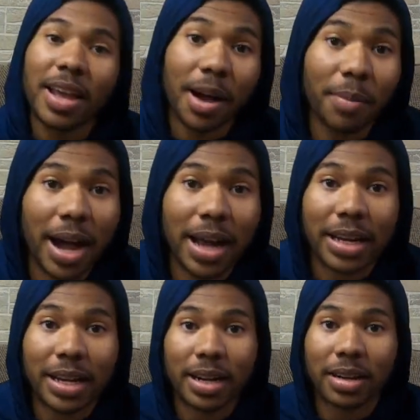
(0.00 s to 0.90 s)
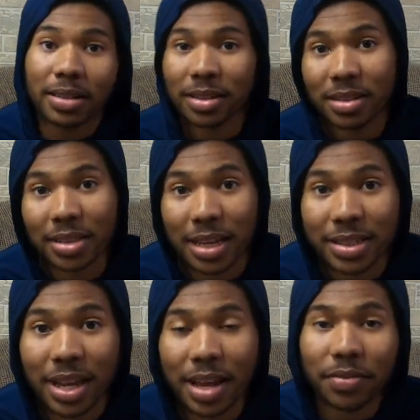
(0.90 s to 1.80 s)
I'm out of here. Stay
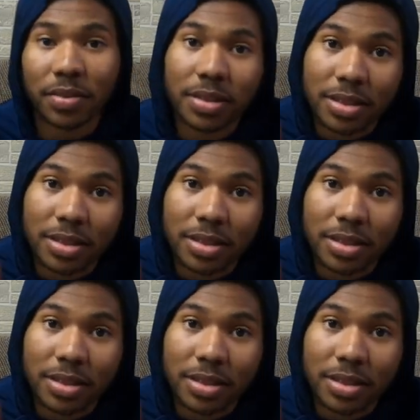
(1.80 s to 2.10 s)
safe.